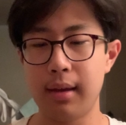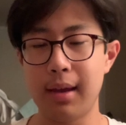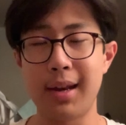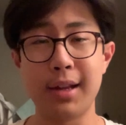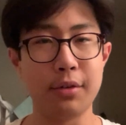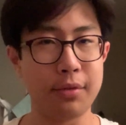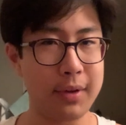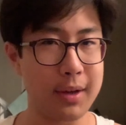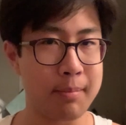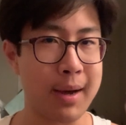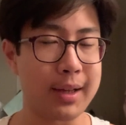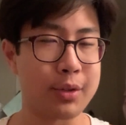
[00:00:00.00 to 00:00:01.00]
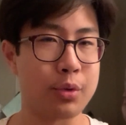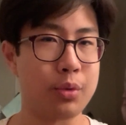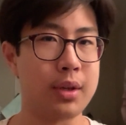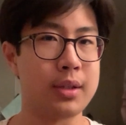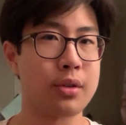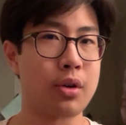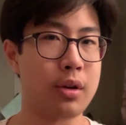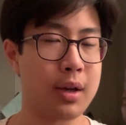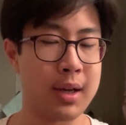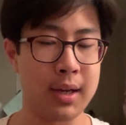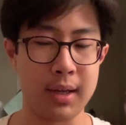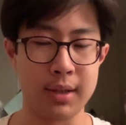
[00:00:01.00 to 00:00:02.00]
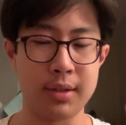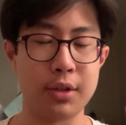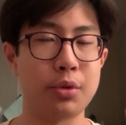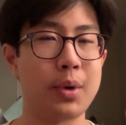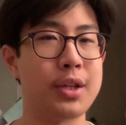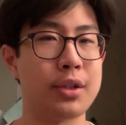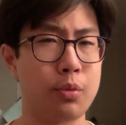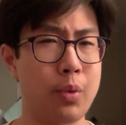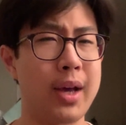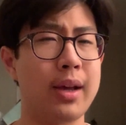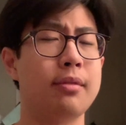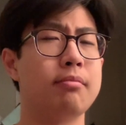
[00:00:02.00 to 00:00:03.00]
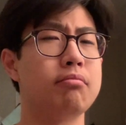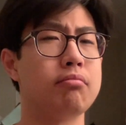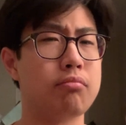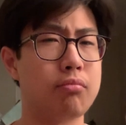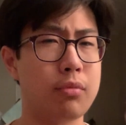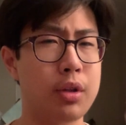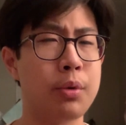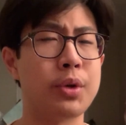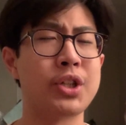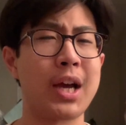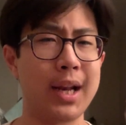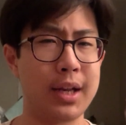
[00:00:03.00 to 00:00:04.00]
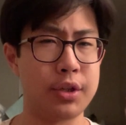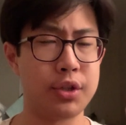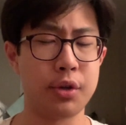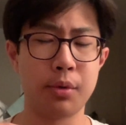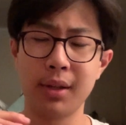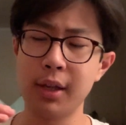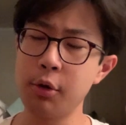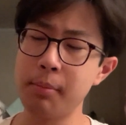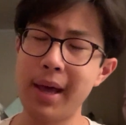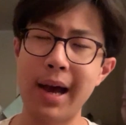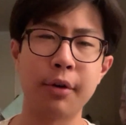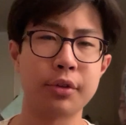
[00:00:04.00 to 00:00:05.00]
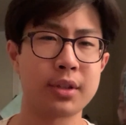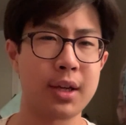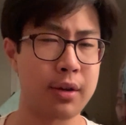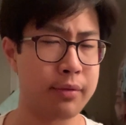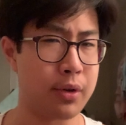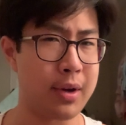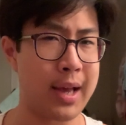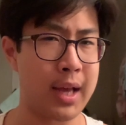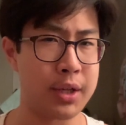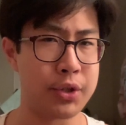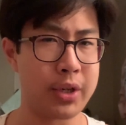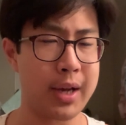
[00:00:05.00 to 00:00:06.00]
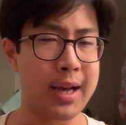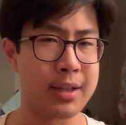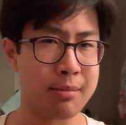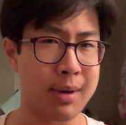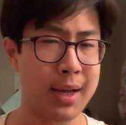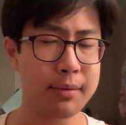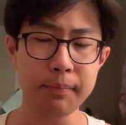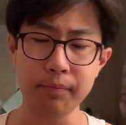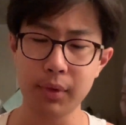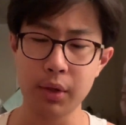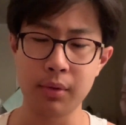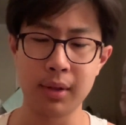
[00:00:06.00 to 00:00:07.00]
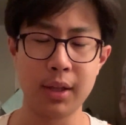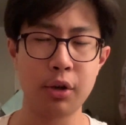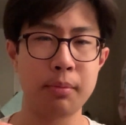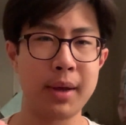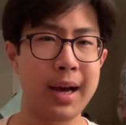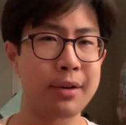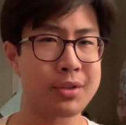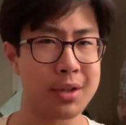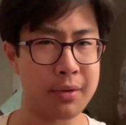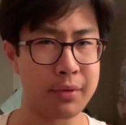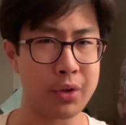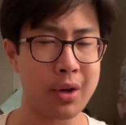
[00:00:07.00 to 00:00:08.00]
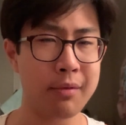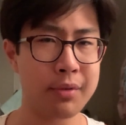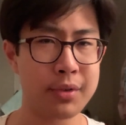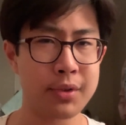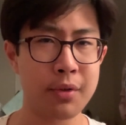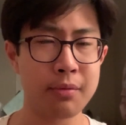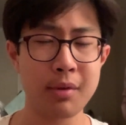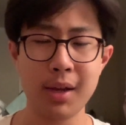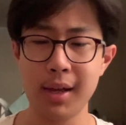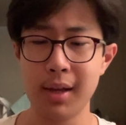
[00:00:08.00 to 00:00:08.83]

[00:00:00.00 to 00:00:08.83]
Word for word: and then you think back to this uh, situation where you were challenged you were a little bit outside of your edge as a man you were a little bit outside of your comfort zone